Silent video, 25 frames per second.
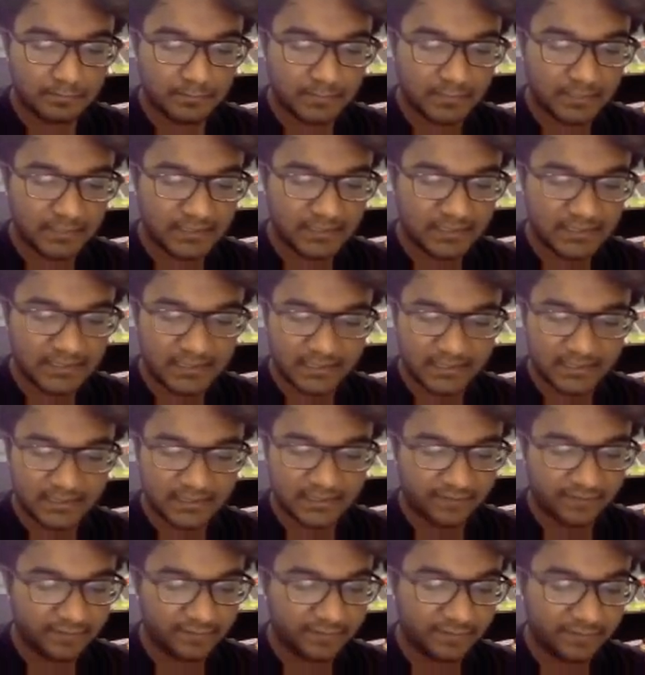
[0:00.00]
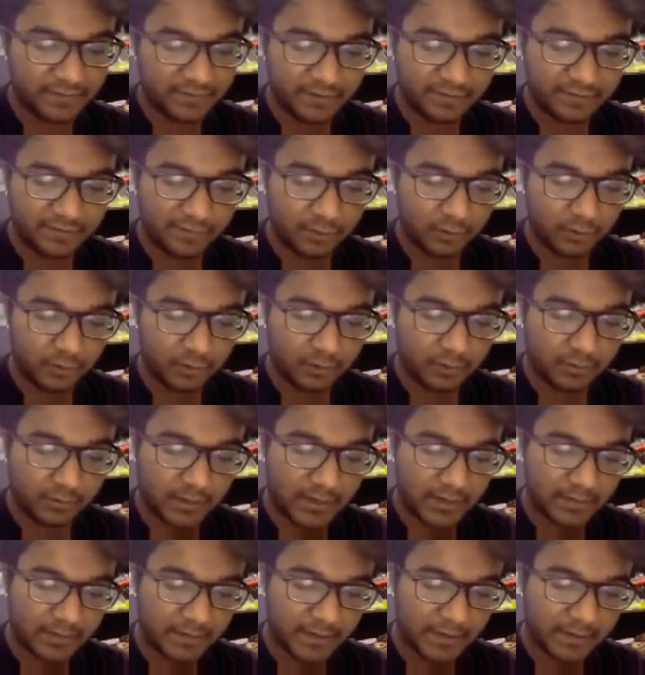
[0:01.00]
that's like 754
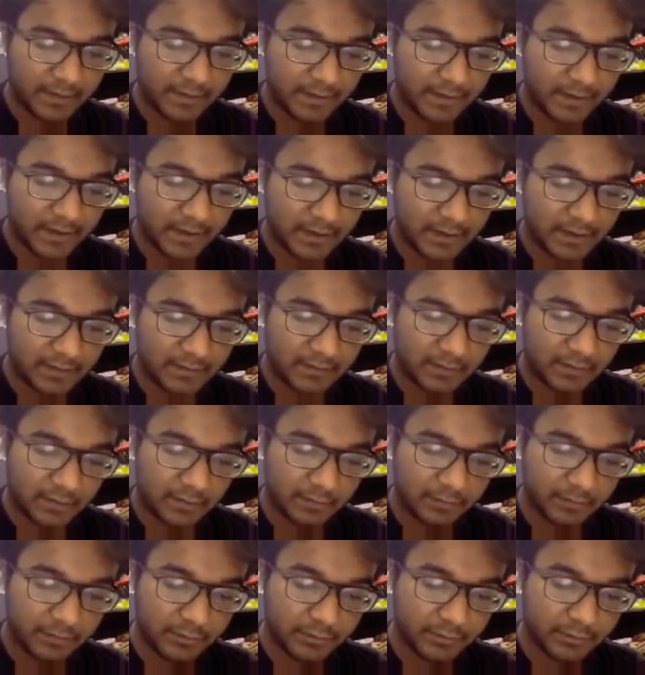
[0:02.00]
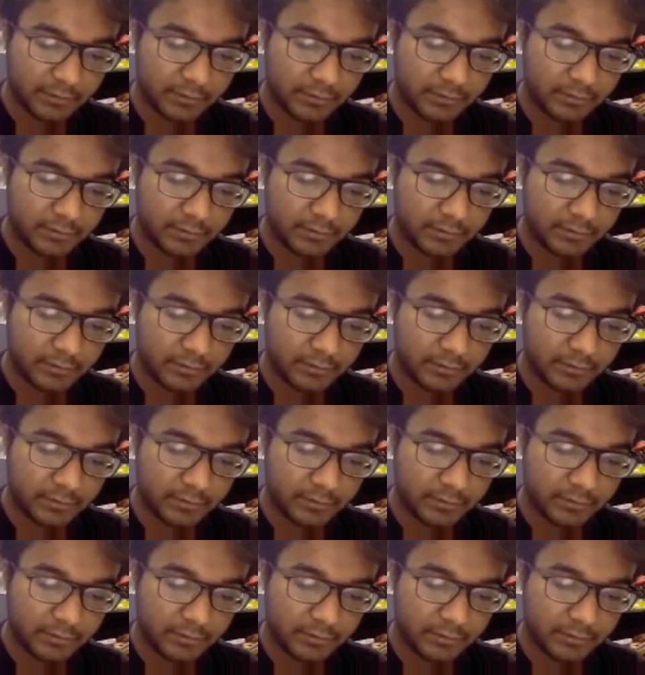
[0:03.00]
multiplied by the number